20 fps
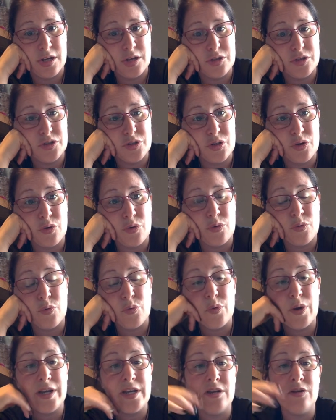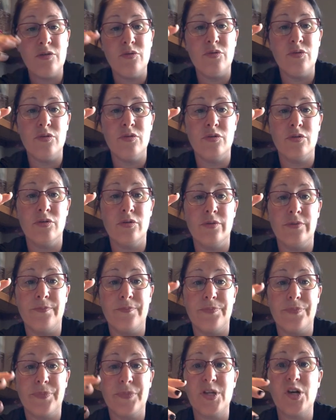So when you're
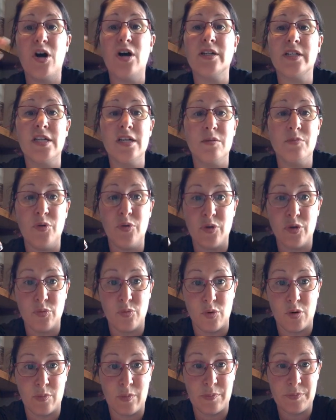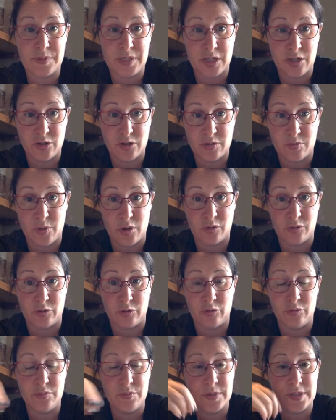talking about your warm-ups in your small
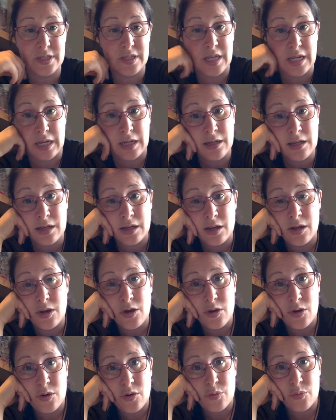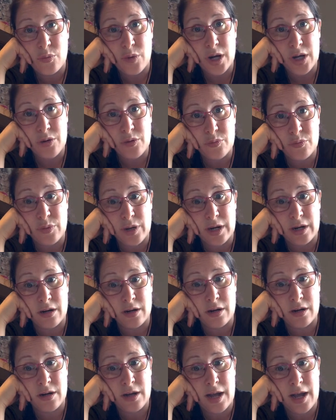groups, think what, where,
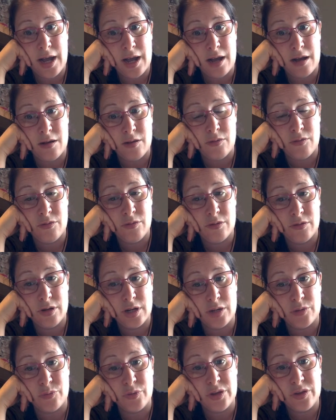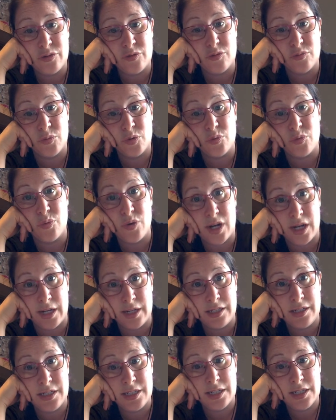how, and with whom or
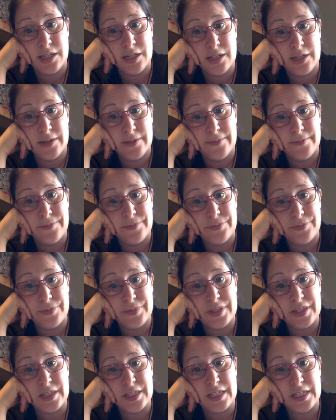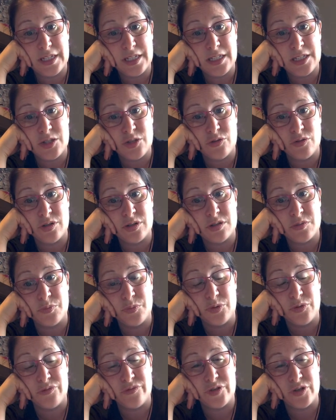what did the students
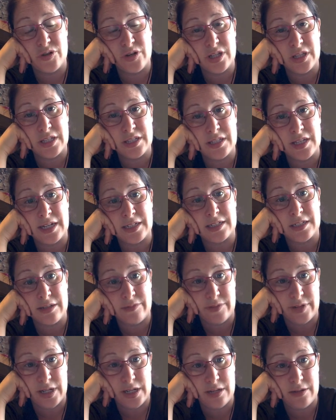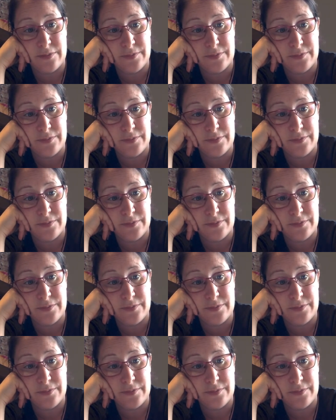move during this activity.